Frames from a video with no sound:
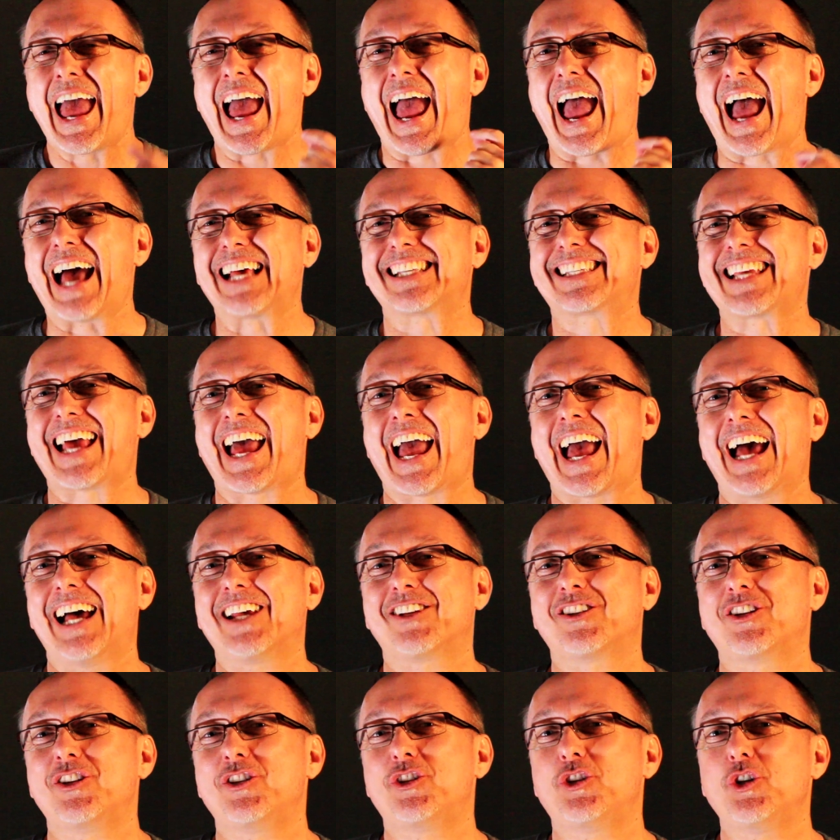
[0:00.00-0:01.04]
as it has
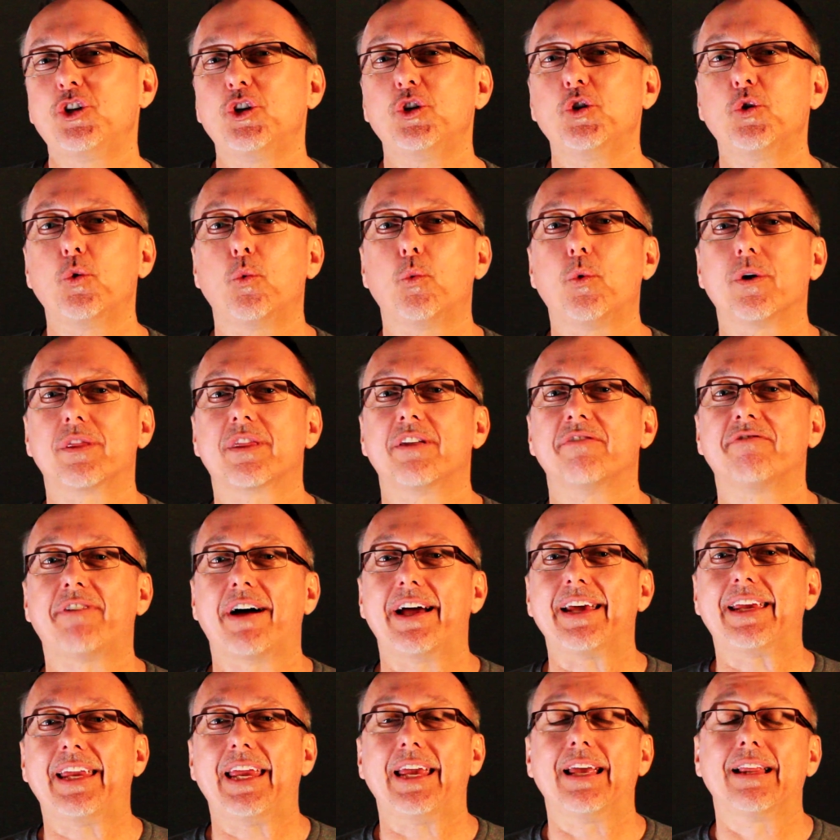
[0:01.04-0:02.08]
to do with the
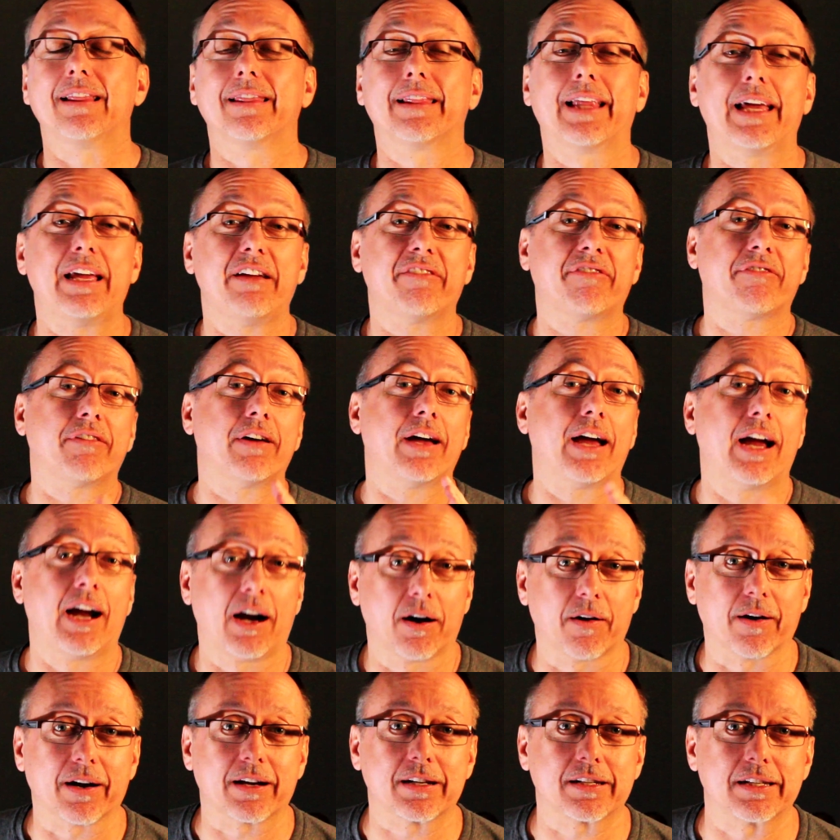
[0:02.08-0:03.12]
Viking Leif
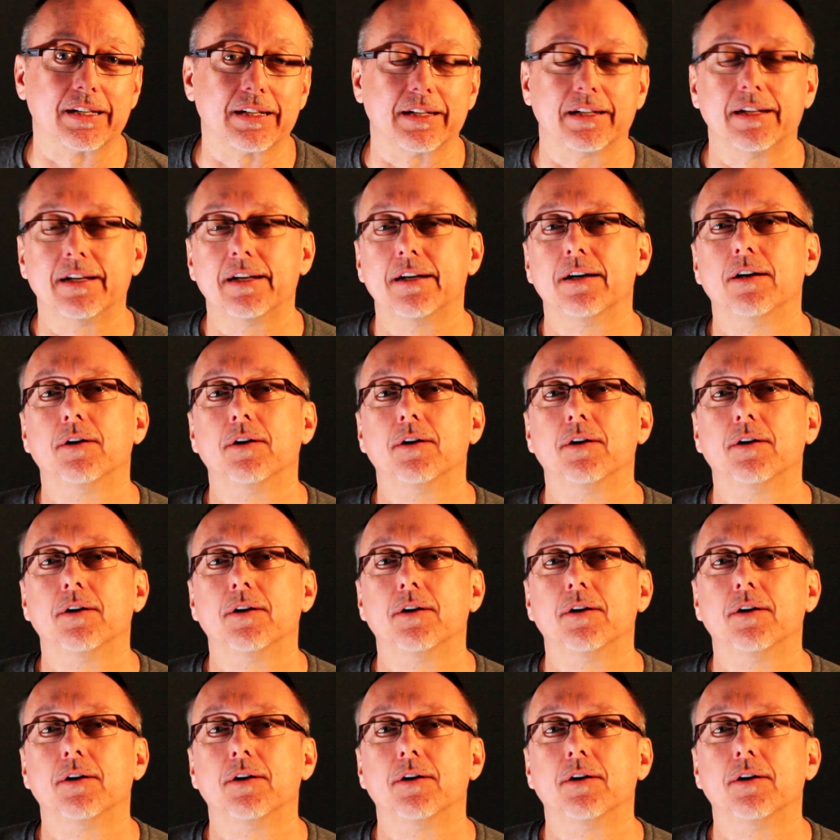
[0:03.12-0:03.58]
Erikson.